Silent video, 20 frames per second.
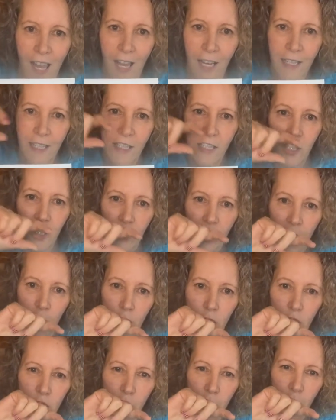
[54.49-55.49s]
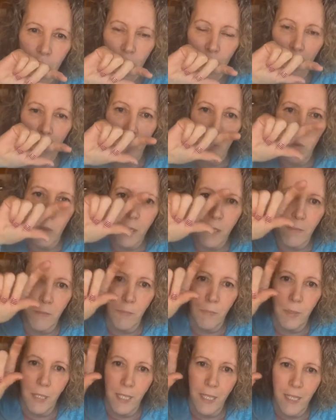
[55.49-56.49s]
and they took those cute little wooden
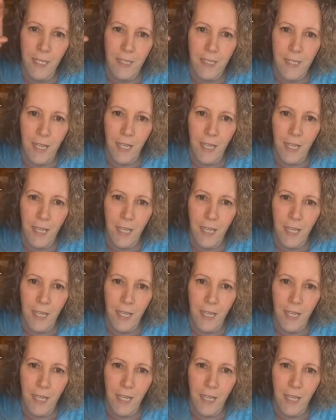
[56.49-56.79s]
beads